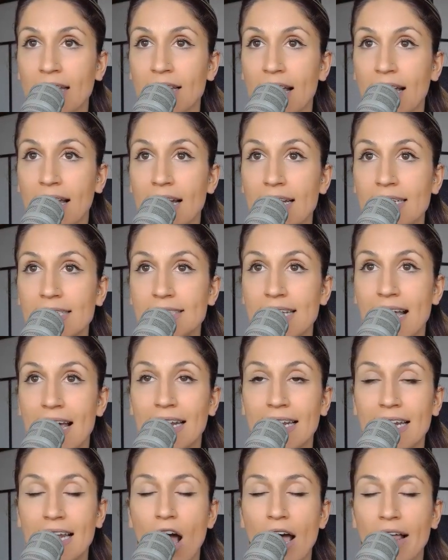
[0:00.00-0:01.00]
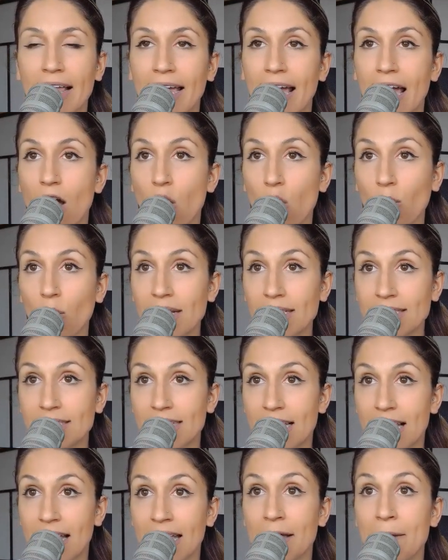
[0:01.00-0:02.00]
Like I said, like I always
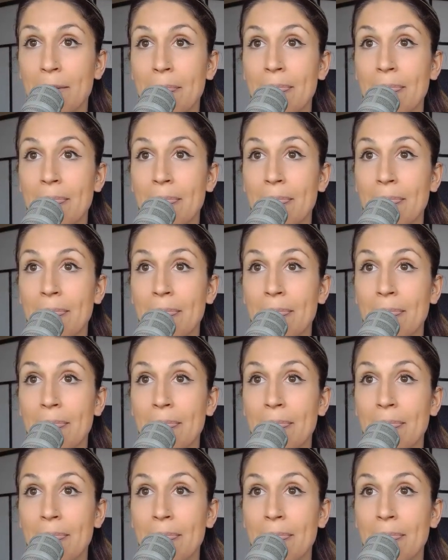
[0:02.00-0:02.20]
say,